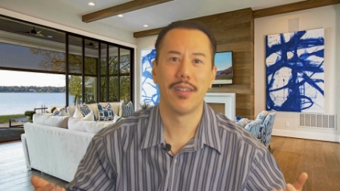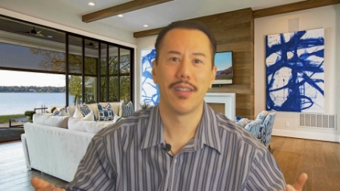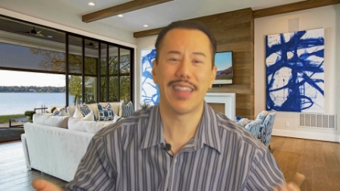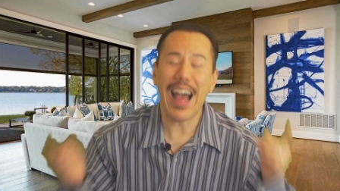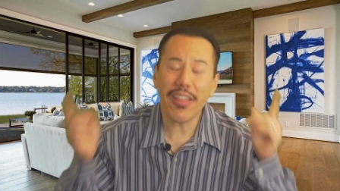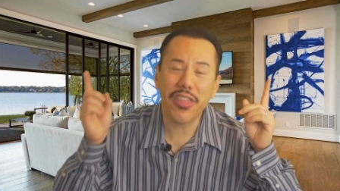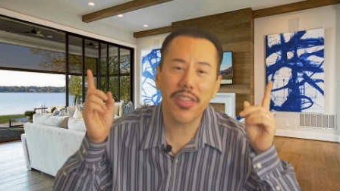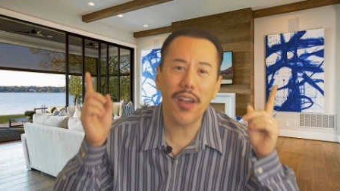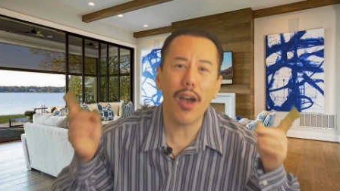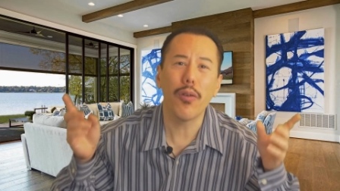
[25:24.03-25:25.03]
that
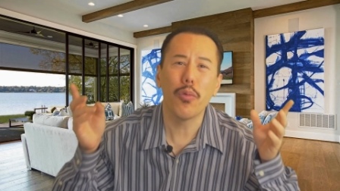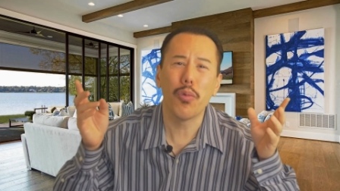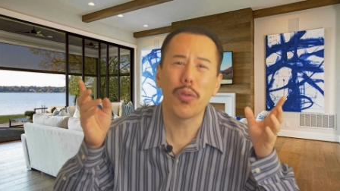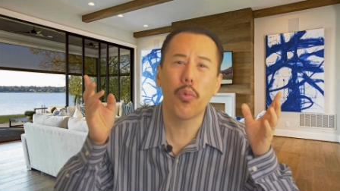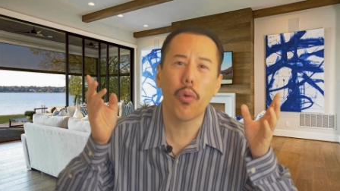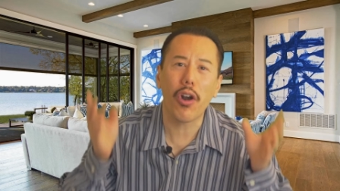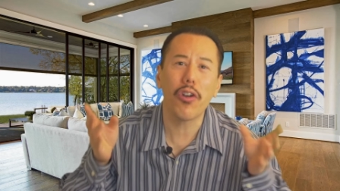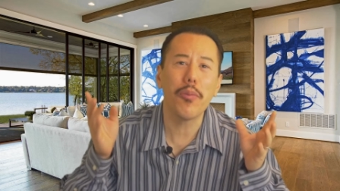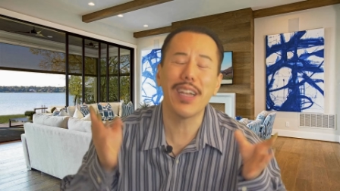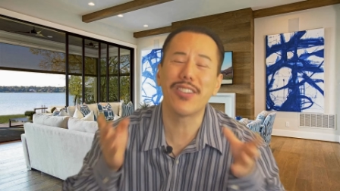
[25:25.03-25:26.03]
thought would
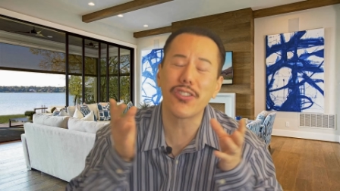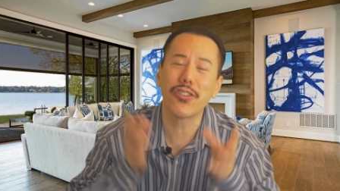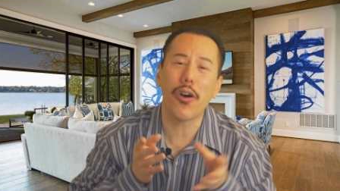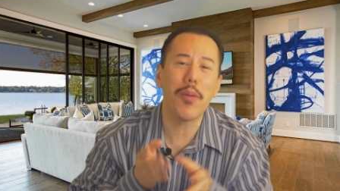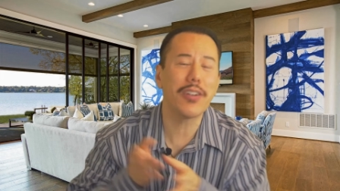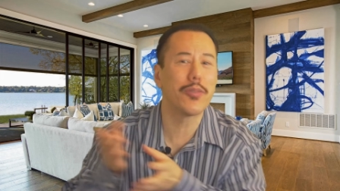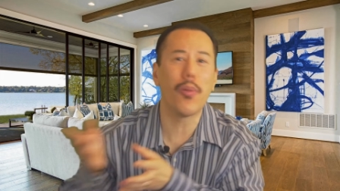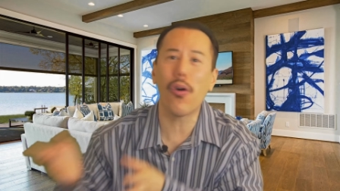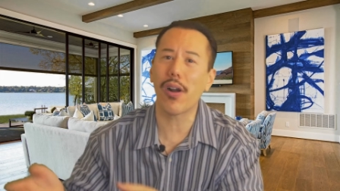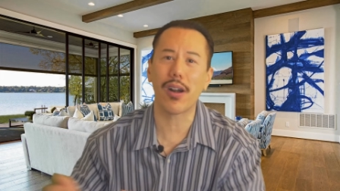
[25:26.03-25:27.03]
worry me so much
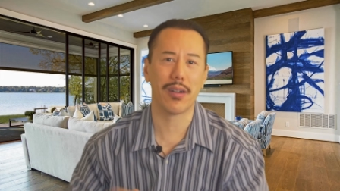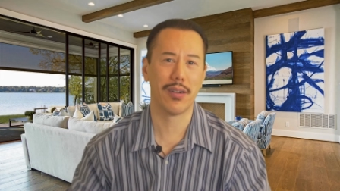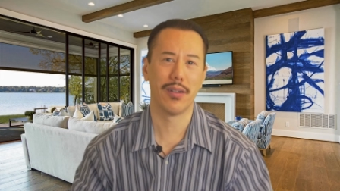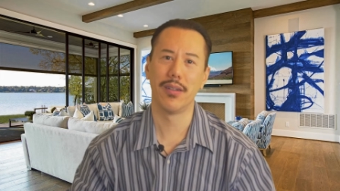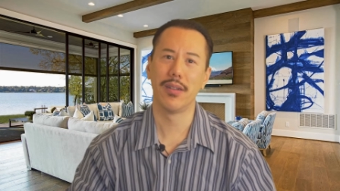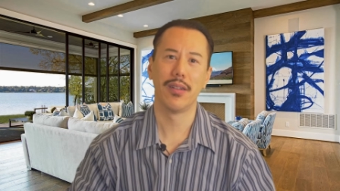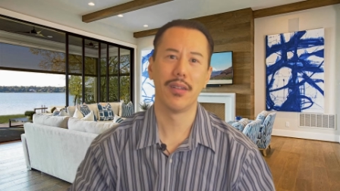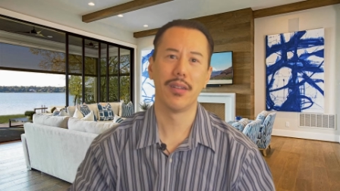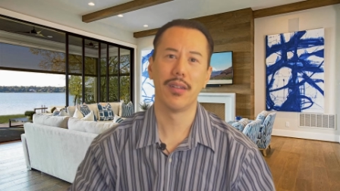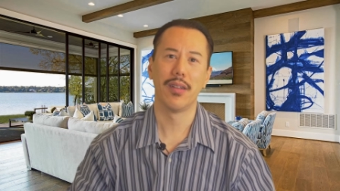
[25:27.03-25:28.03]
more
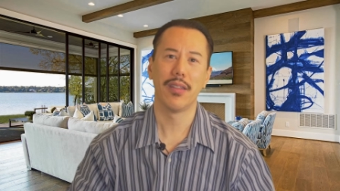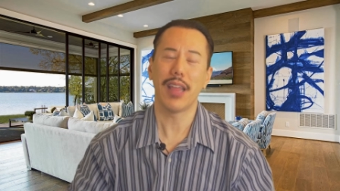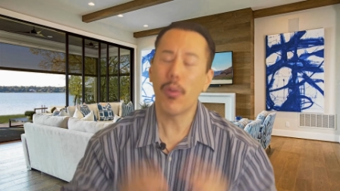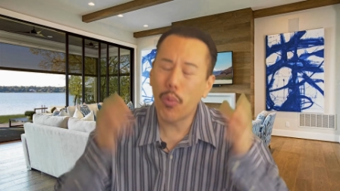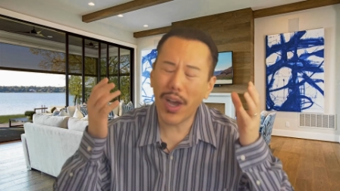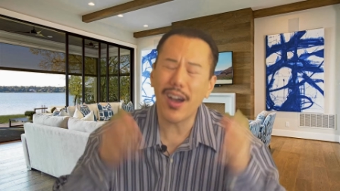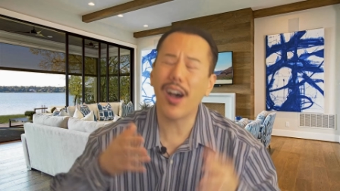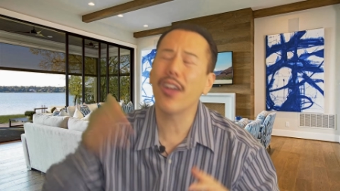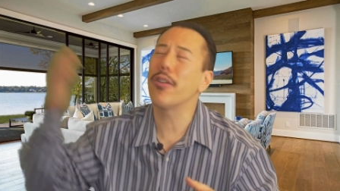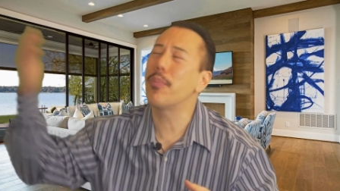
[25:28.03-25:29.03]
than what
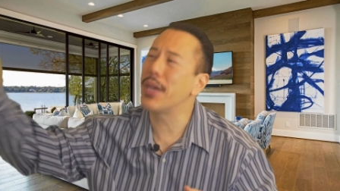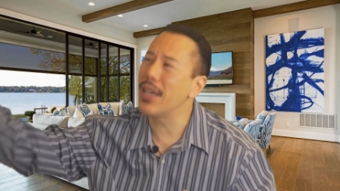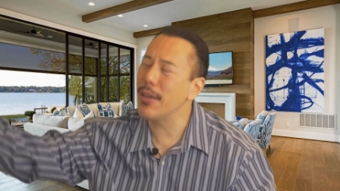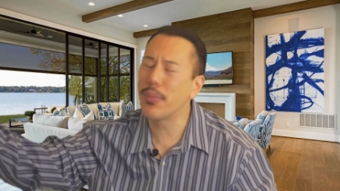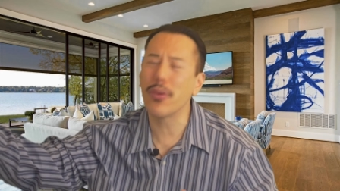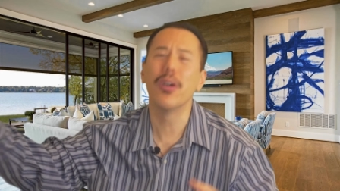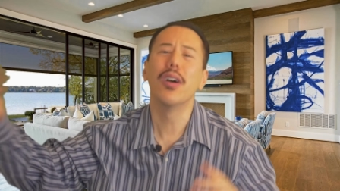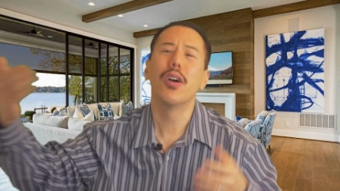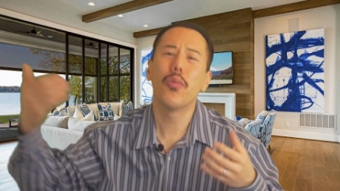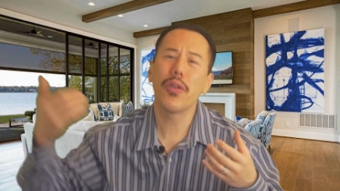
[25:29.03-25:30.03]
other people
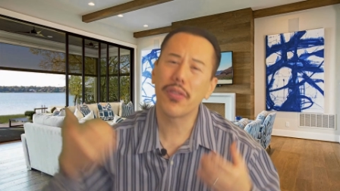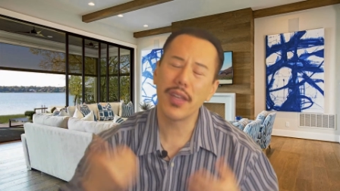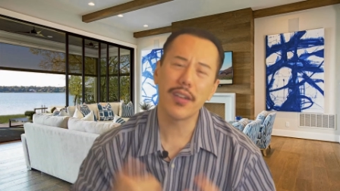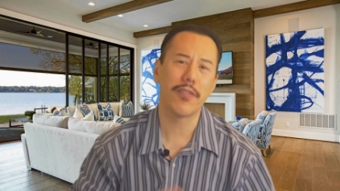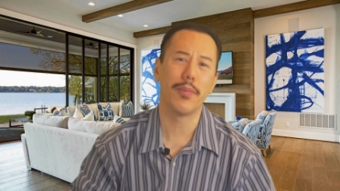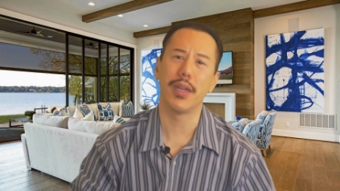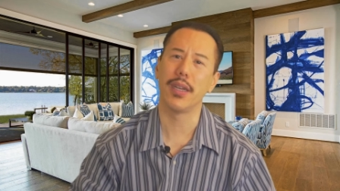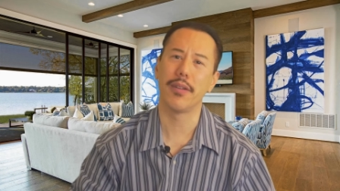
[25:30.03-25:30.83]
would think of me